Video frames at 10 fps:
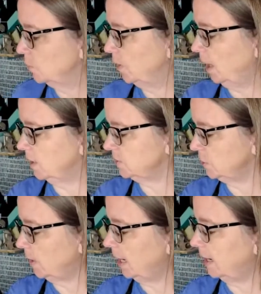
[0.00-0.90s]
we
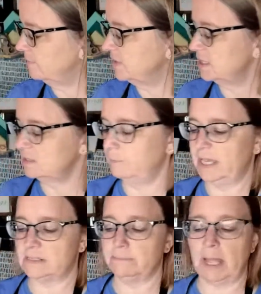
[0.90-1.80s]
also have this
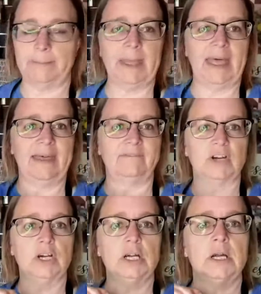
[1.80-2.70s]
best mom
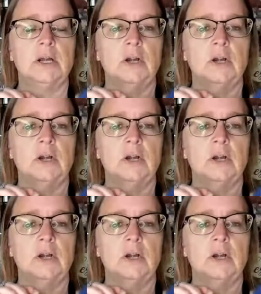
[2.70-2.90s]
ever